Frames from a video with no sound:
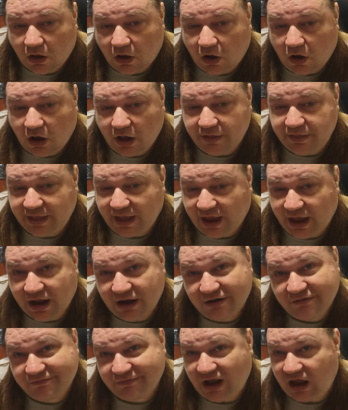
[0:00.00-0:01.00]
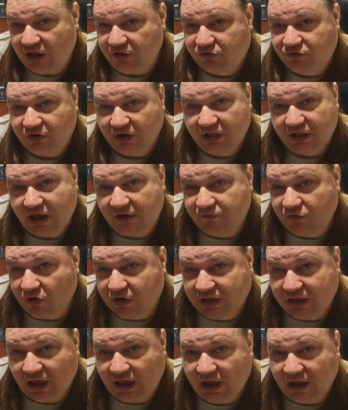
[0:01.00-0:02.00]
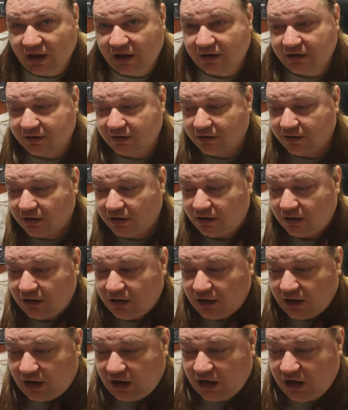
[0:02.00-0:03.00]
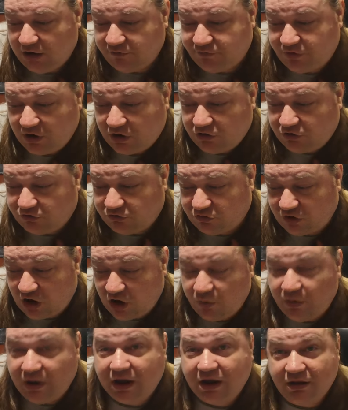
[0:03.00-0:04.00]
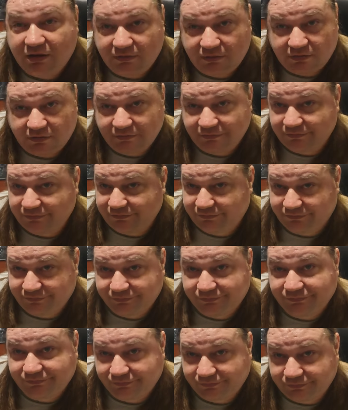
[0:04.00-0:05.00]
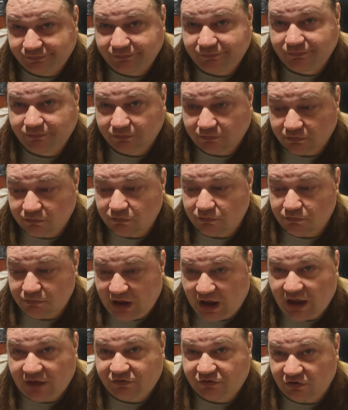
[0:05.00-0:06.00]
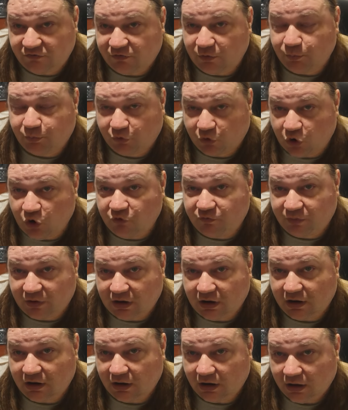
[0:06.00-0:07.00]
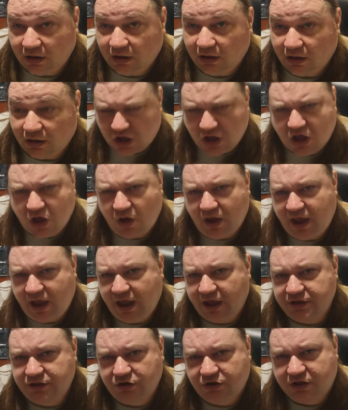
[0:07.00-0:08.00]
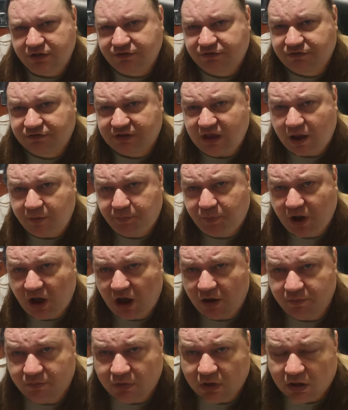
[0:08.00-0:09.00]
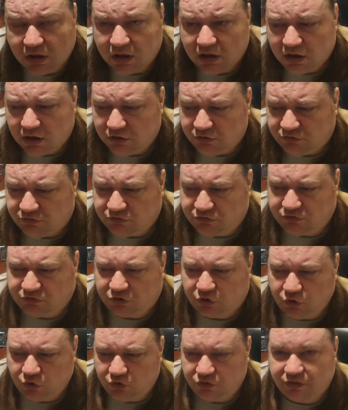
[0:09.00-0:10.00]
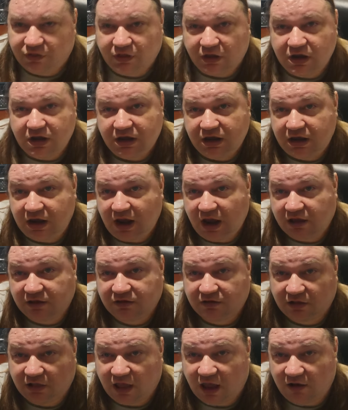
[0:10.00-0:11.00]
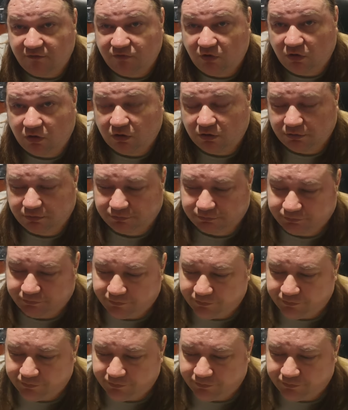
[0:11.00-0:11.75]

on that entry-level kit. And if they're showing massive improvement, you can go ahead and you can step up to the next level.